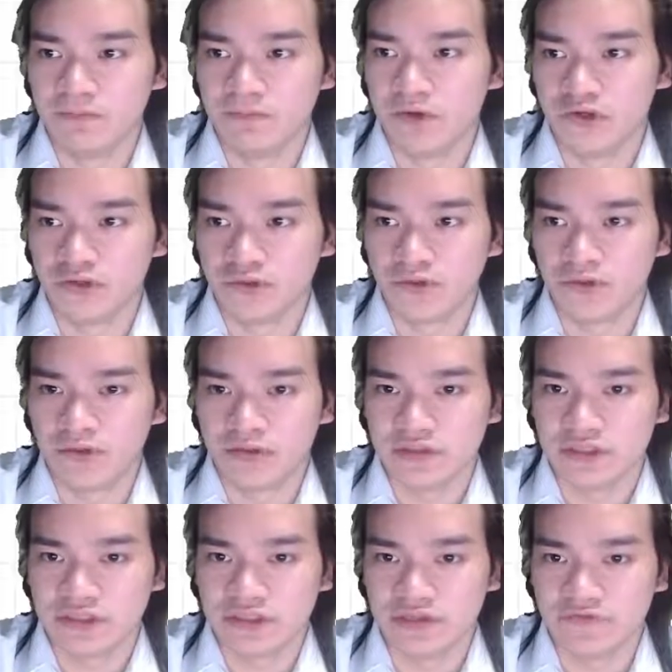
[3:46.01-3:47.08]
both,
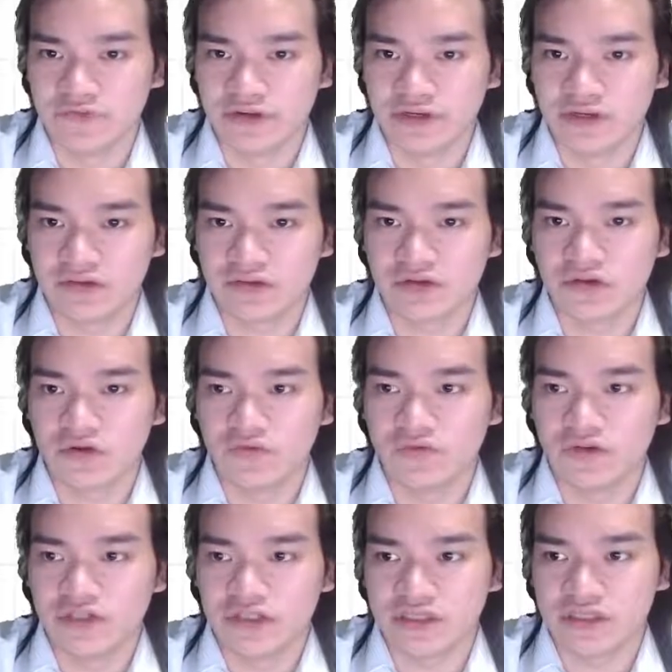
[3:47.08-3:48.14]
just different
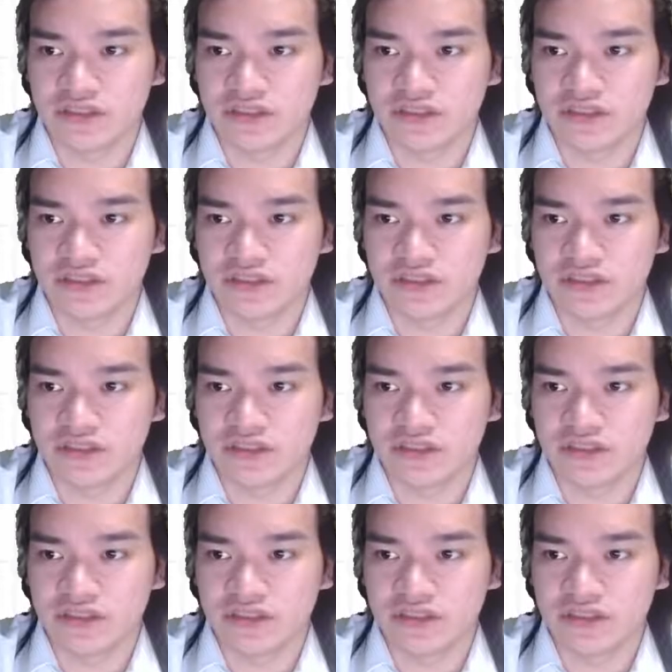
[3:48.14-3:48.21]
coefficient.